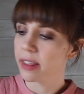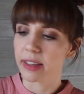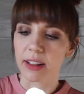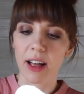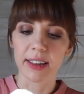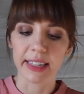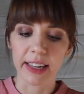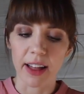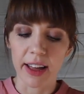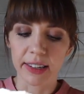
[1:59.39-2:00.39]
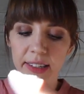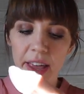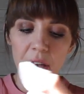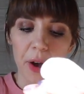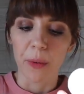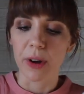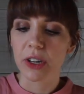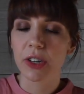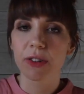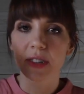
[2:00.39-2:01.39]
the glossy gloss. What
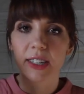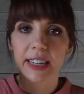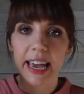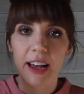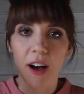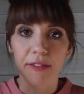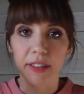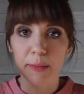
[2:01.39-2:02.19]
you use to take off